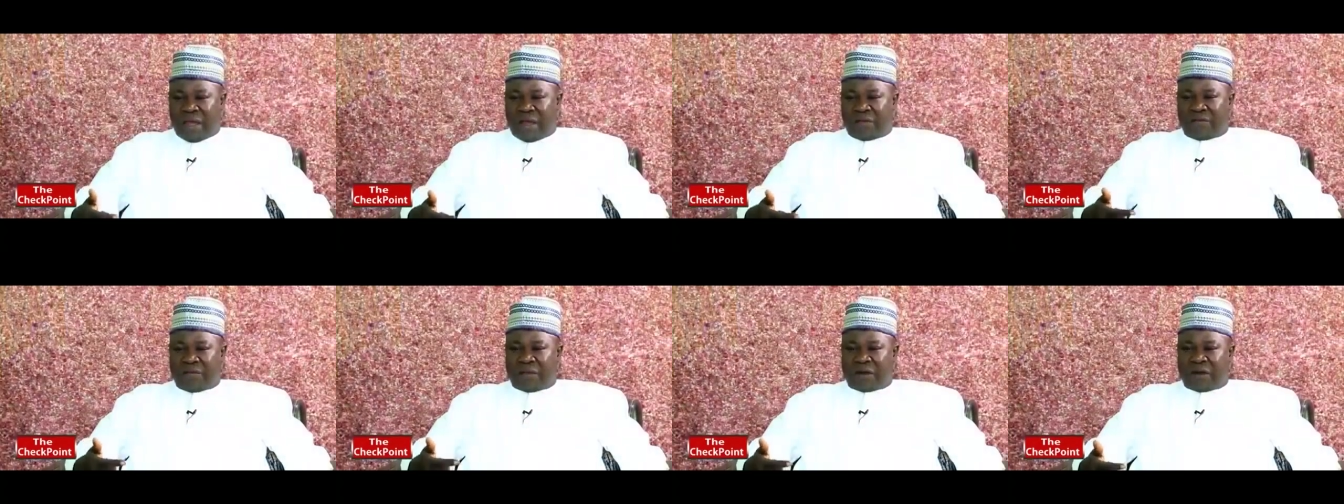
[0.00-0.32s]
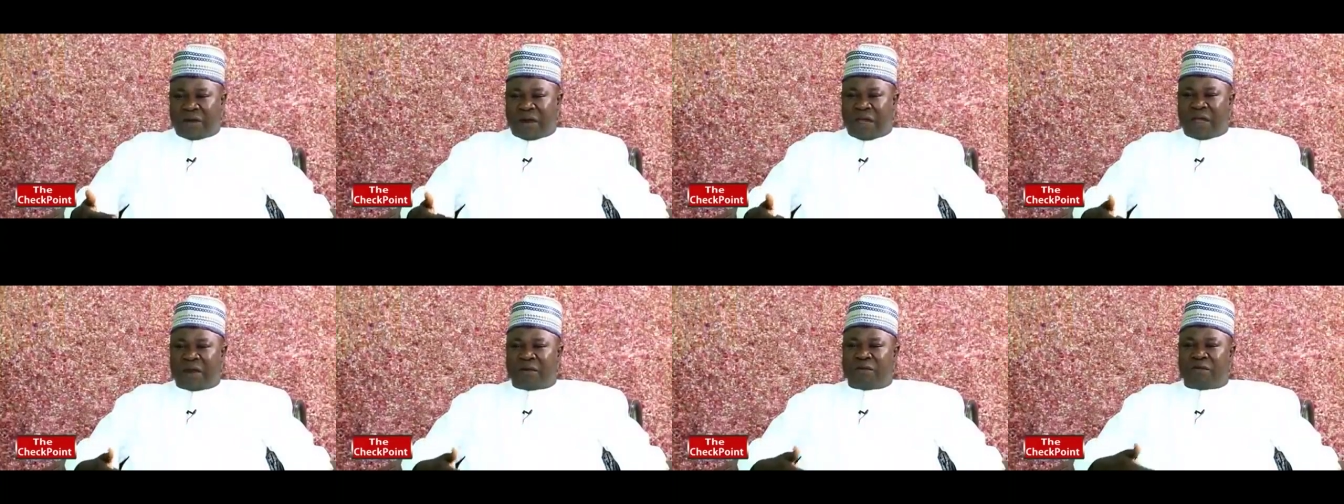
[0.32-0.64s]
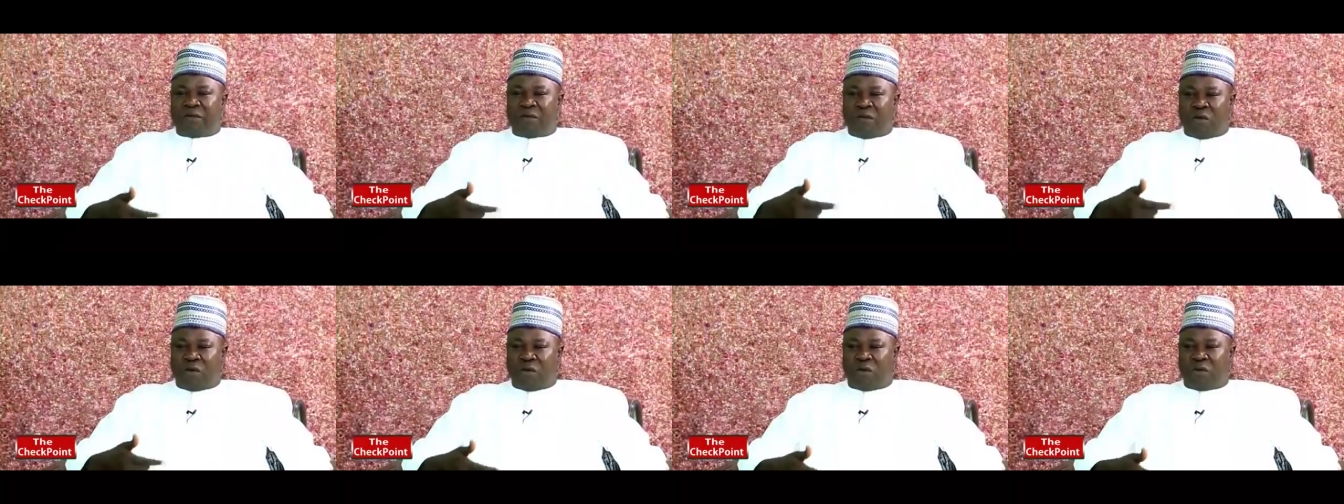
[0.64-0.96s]
we have that
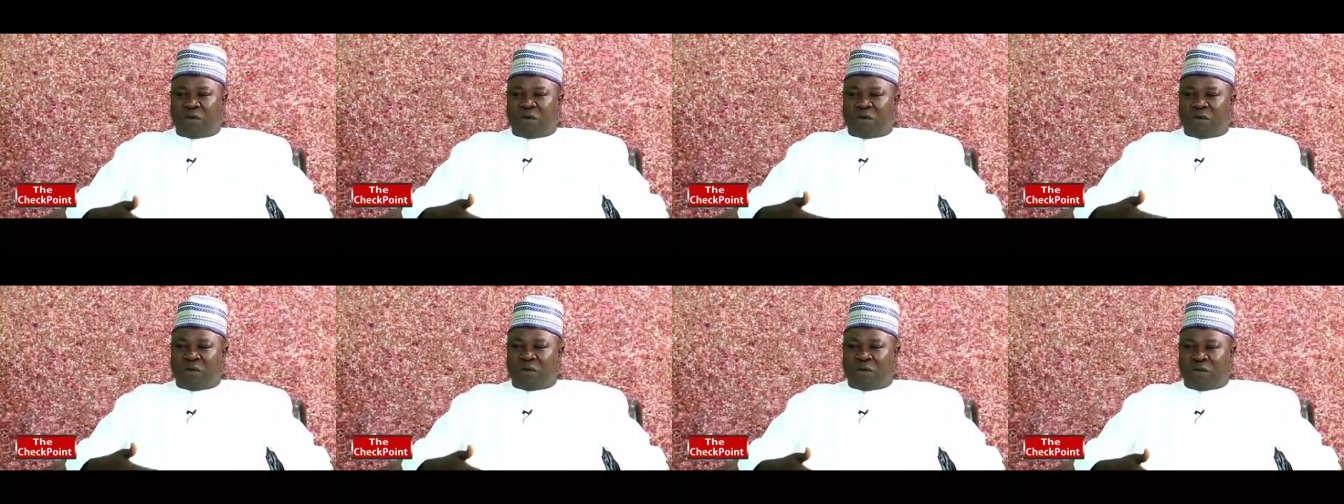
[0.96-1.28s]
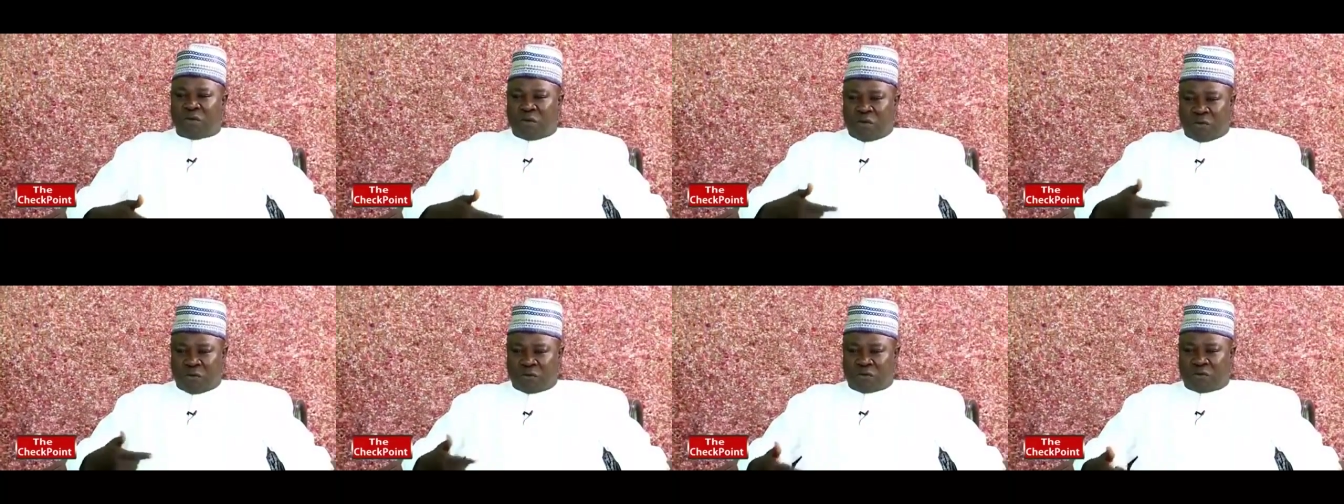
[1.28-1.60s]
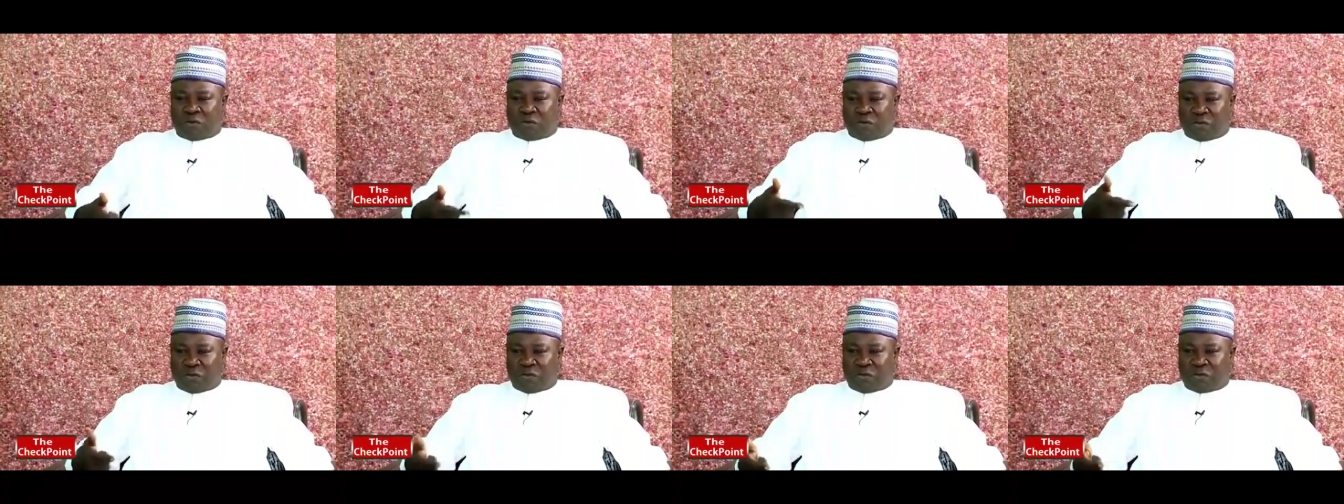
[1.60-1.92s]
and more
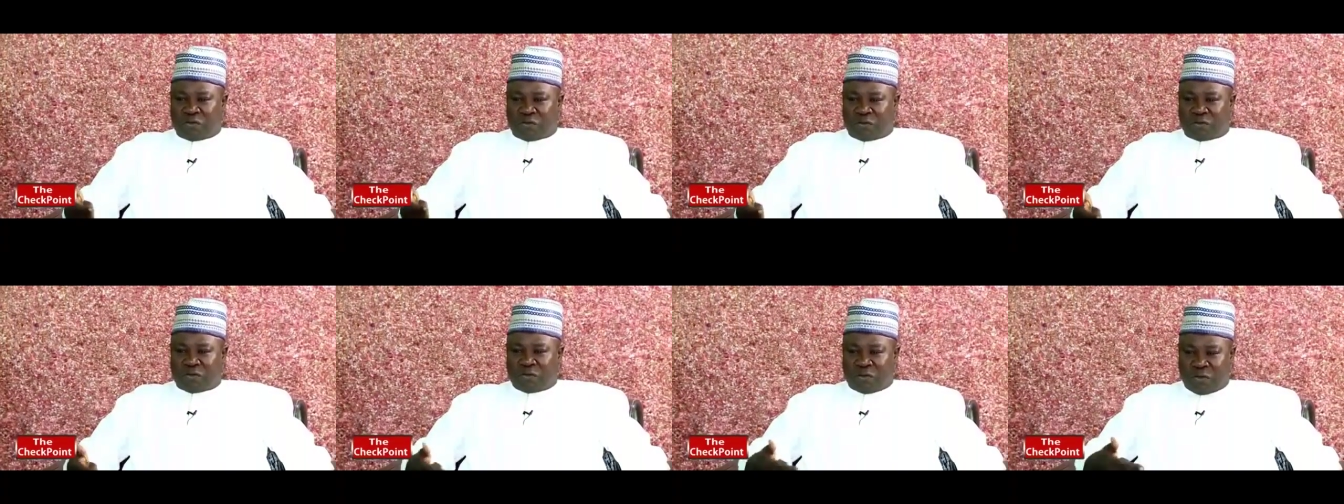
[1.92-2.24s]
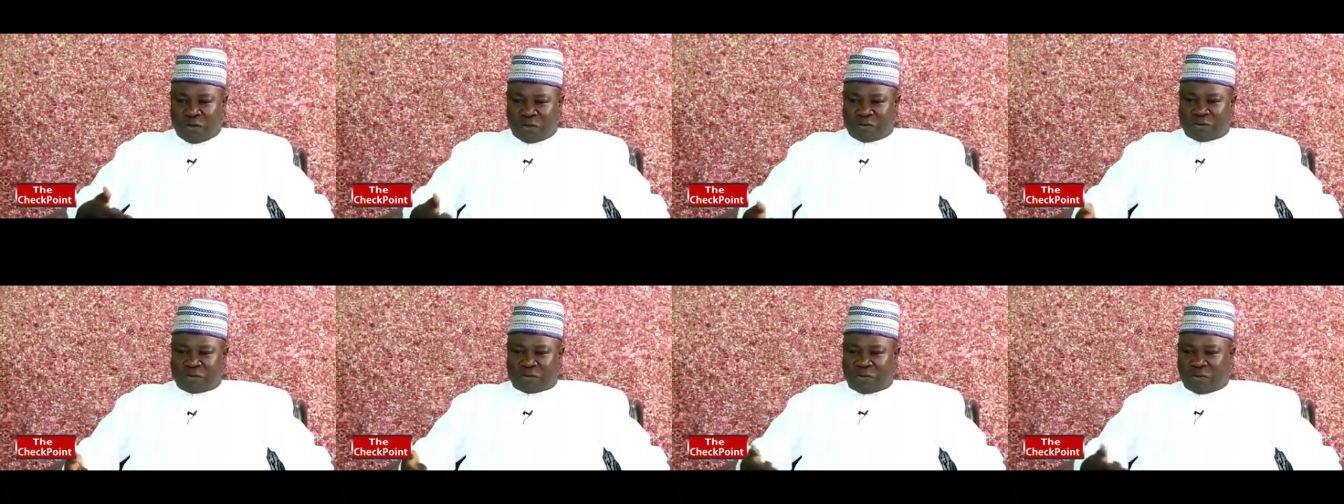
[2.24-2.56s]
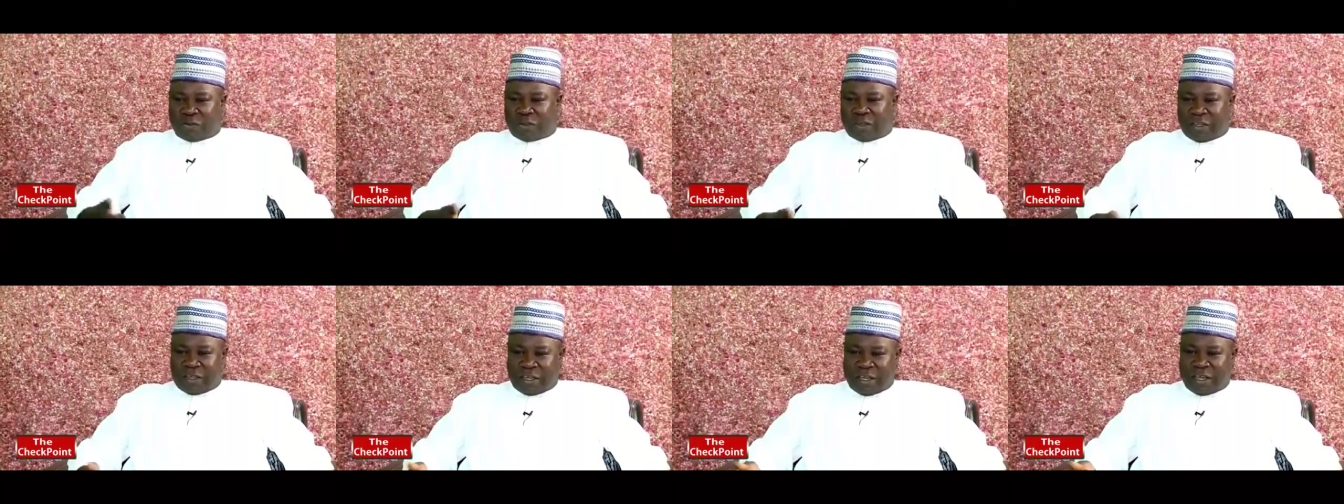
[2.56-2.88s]
routes to
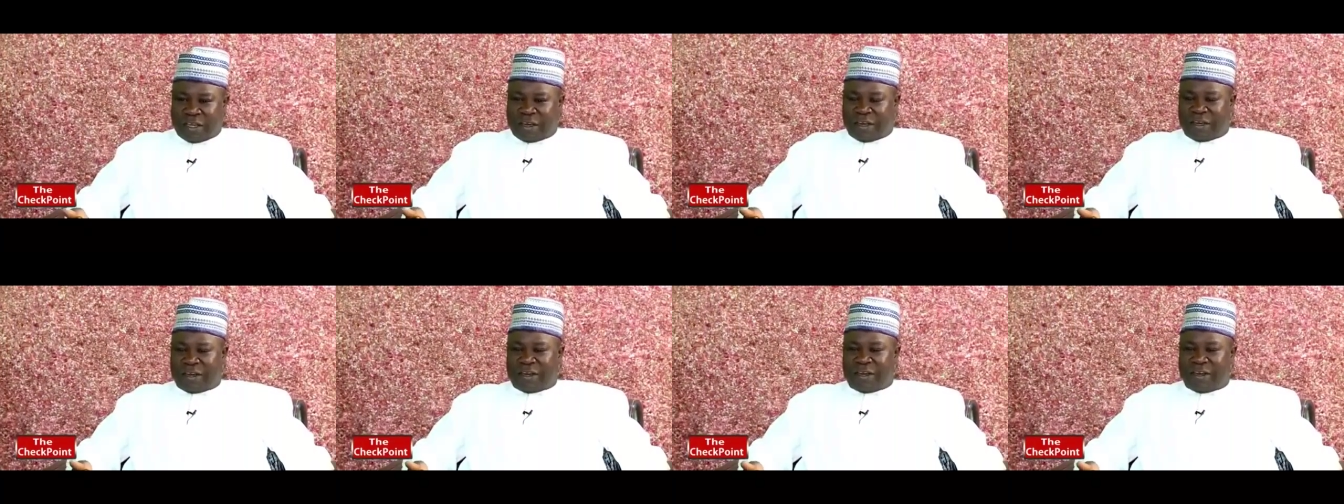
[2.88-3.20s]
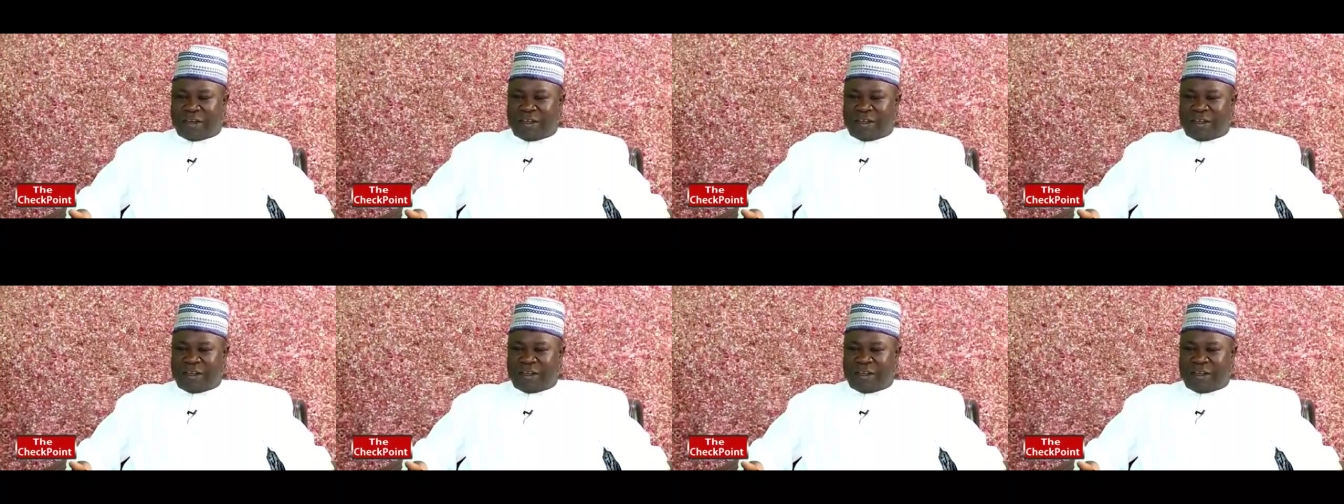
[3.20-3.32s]
construct again,